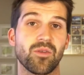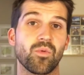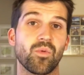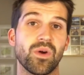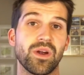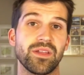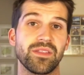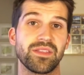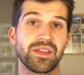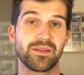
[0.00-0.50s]

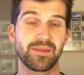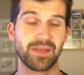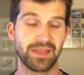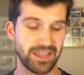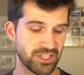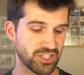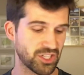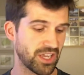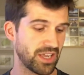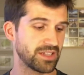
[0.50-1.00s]
where
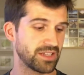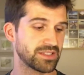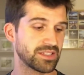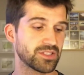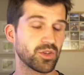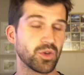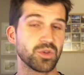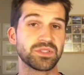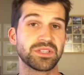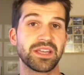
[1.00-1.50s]
each kid is
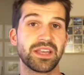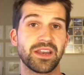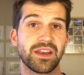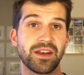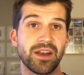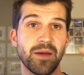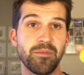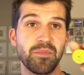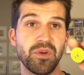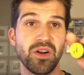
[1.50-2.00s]
associated a
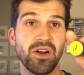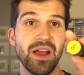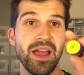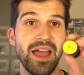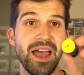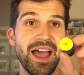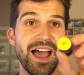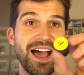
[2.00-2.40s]
number,